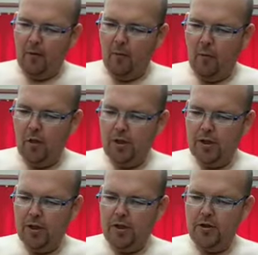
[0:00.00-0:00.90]

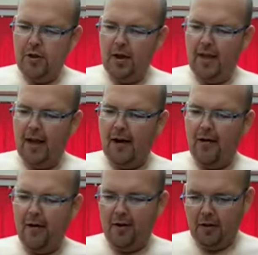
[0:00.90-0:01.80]
Wash and dry the
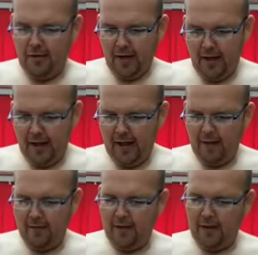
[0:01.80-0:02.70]
area thoroughly.
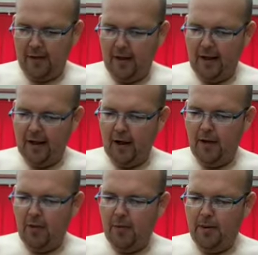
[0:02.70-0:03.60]
I've done that.
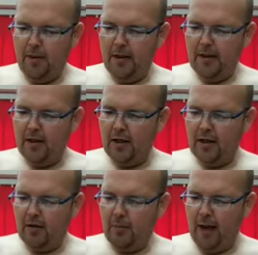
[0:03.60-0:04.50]
Open the
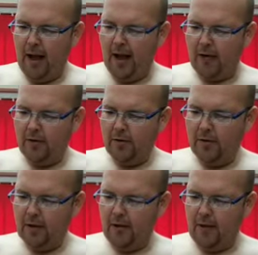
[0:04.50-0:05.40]
internal
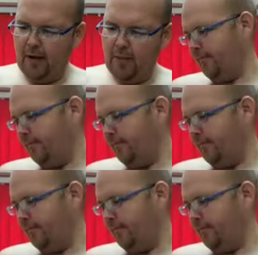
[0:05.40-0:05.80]
pouch of the